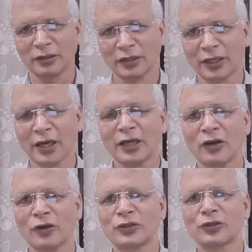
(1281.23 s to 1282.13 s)

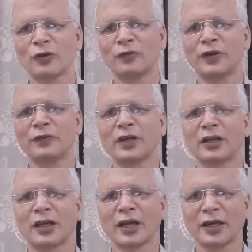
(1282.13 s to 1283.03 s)
dialogues of
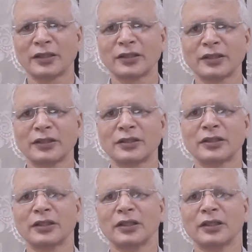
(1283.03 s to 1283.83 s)
different characters